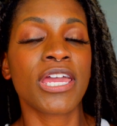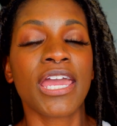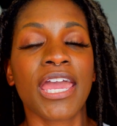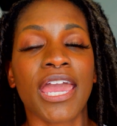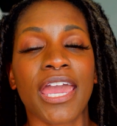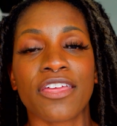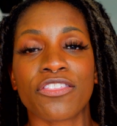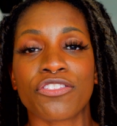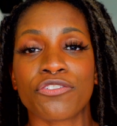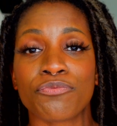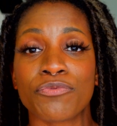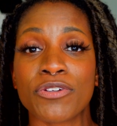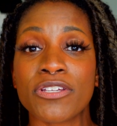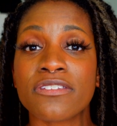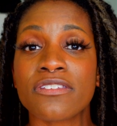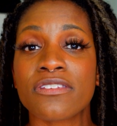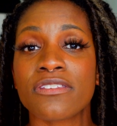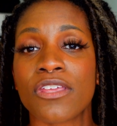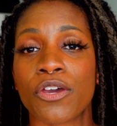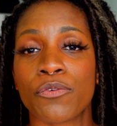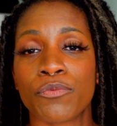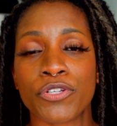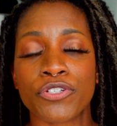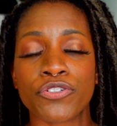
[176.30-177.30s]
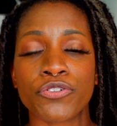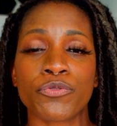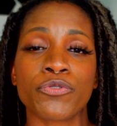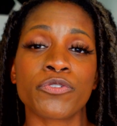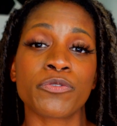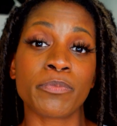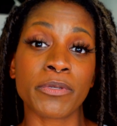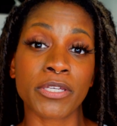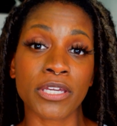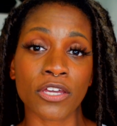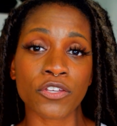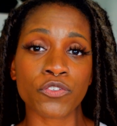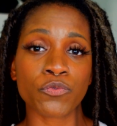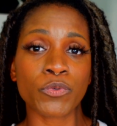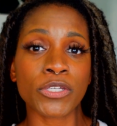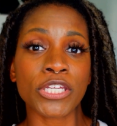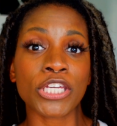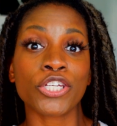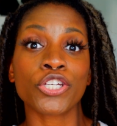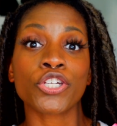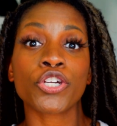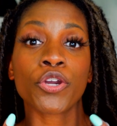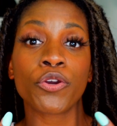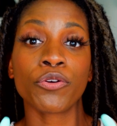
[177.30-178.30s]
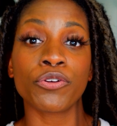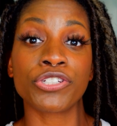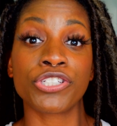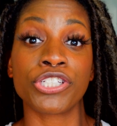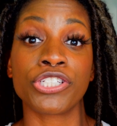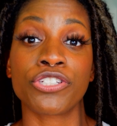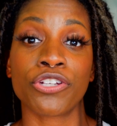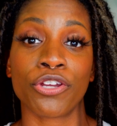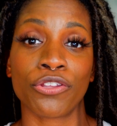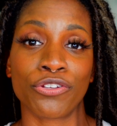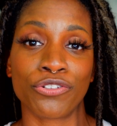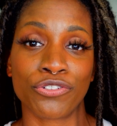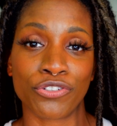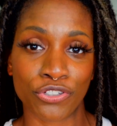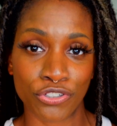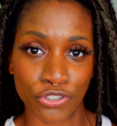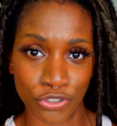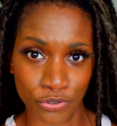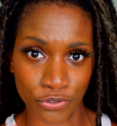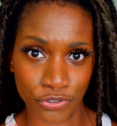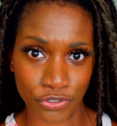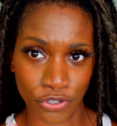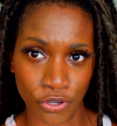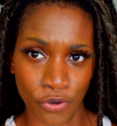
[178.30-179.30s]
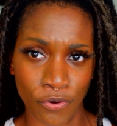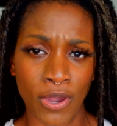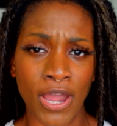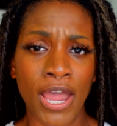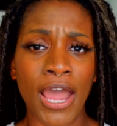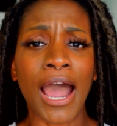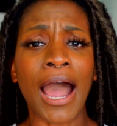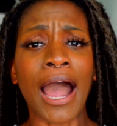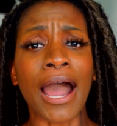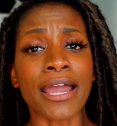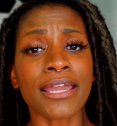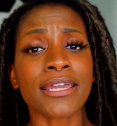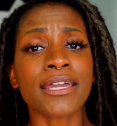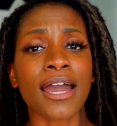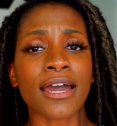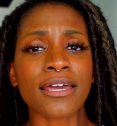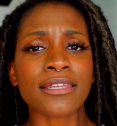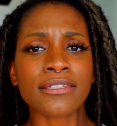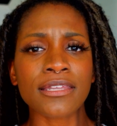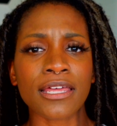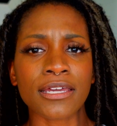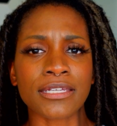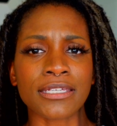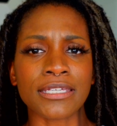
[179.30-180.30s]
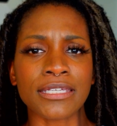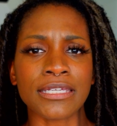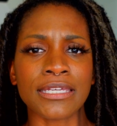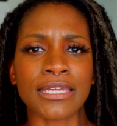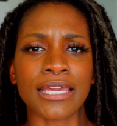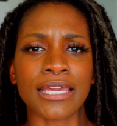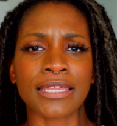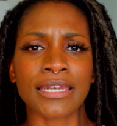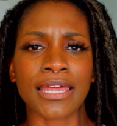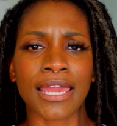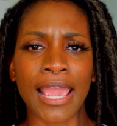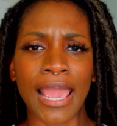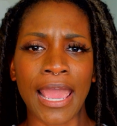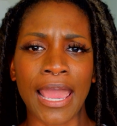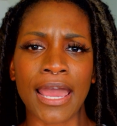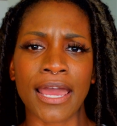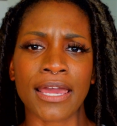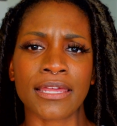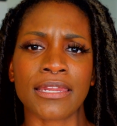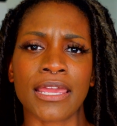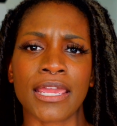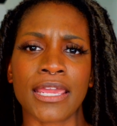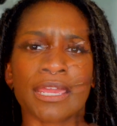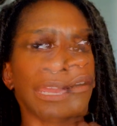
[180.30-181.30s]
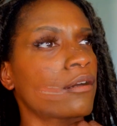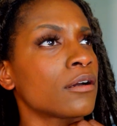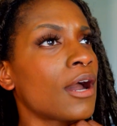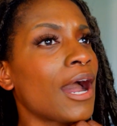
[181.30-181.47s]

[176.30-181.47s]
And the reason that we do is because we encourage each other to do so. I got lucky and I had a